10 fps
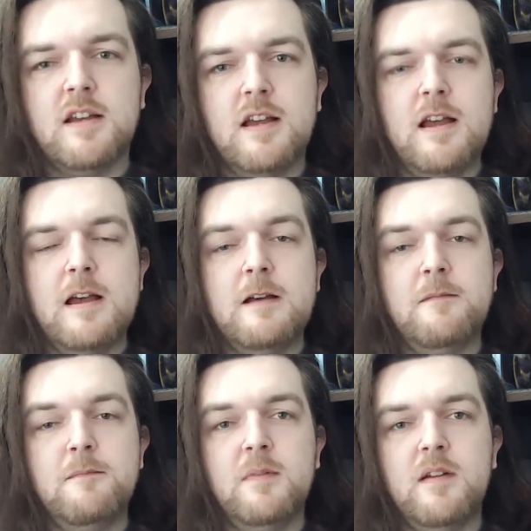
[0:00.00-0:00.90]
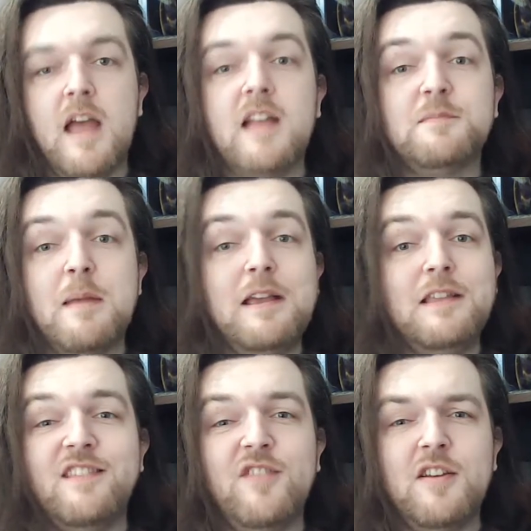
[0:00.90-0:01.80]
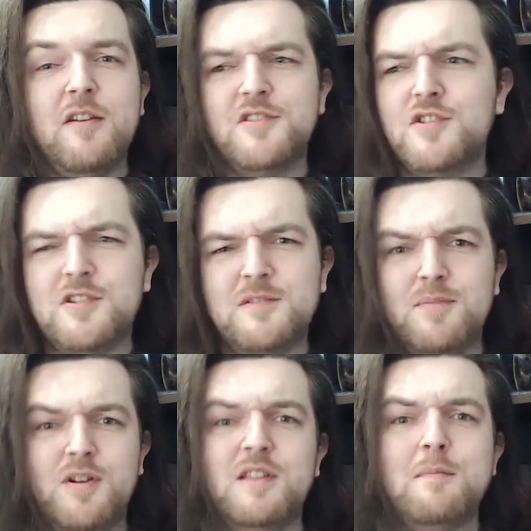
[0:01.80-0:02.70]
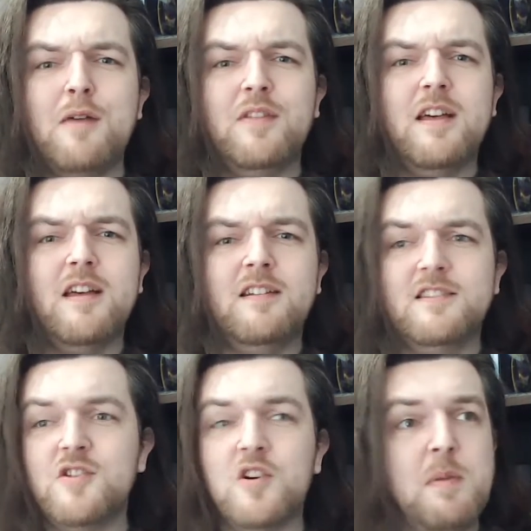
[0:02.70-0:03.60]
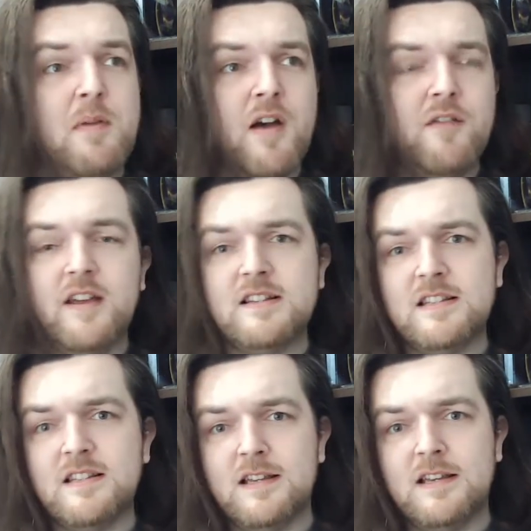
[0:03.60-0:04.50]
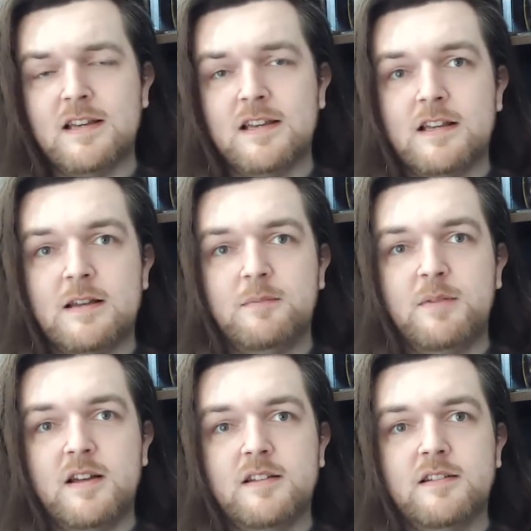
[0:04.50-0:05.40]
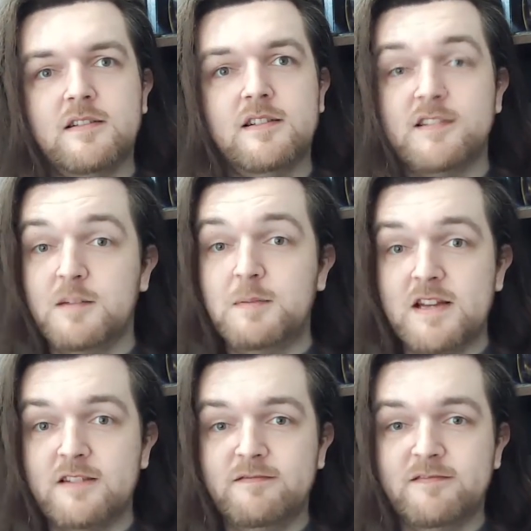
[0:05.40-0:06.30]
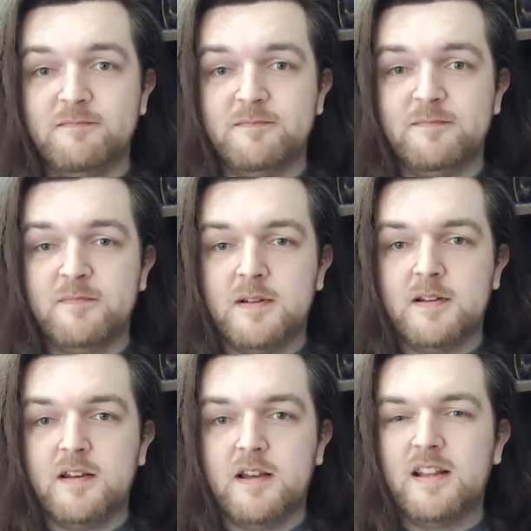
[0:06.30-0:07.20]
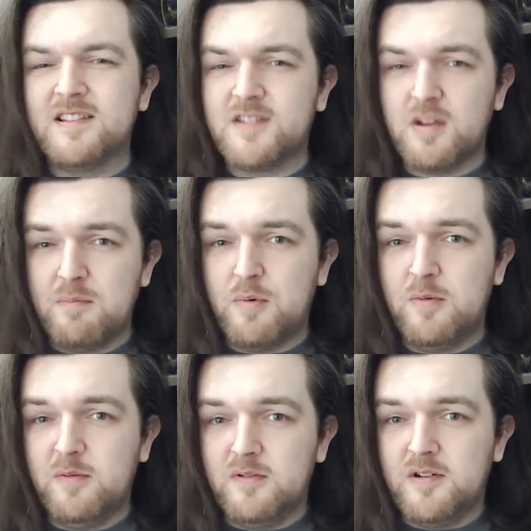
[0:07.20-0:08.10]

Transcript: hence making these videos and just putting them out there. It's not going to be perfect, but it's going to be done, and that's so important.